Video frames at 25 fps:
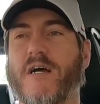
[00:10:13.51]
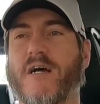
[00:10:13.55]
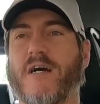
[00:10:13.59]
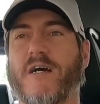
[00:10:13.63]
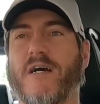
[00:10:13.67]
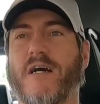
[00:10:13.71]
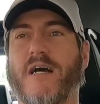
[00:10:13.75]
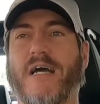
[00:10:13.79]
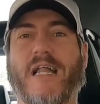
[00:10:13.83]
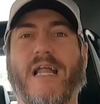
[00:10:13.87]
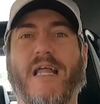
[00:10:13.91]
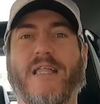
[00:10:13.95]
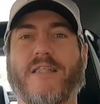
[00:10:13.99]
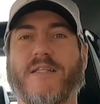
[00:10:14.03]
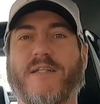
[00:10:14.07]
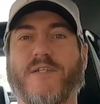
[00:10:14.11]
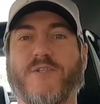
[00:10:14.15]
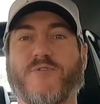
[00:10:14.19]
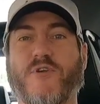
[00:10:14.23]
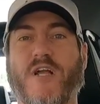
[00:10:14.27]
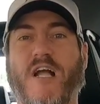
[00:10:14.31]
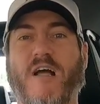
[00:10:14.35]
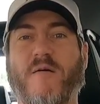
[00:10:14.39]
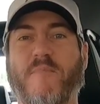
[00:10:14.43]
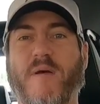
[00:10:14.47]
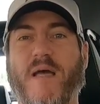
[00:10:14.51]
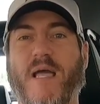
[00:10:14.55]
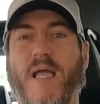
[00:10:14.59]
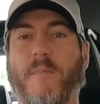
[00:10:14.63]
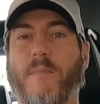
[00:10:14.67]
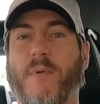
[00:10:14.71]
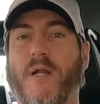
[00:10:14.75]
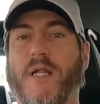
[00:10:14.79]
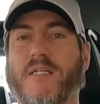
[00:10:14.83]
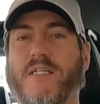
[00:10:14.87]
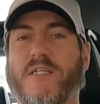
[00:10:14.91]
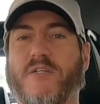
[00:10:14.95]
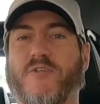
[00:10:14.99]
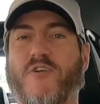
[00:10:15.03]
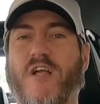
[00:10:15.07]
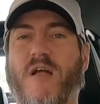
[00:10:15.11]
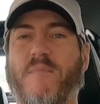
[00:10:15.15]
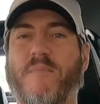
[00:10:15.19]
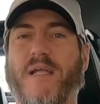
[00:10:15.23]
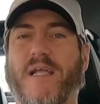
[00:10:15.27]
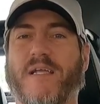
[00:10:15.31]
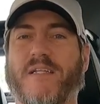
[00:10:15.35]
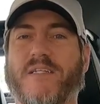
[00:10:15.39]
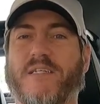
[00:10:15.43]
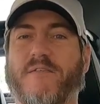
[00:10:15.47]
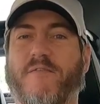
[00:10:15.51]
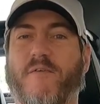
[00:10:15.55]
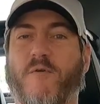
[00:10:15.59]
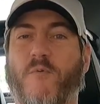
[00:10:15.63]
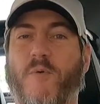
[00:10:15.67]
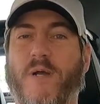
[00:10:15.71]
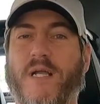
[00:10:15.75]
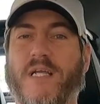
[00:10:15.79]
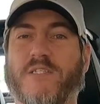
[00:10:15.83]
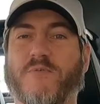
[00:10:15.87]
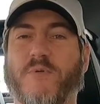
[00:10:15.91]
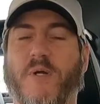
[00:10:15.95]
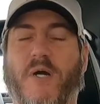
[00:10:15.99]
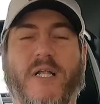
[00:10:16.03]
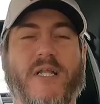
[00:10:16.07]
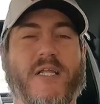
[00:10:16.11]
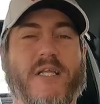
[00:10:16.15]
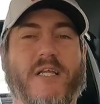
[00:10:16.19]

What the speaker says: and I did drive back, but I did drive back a different way as well.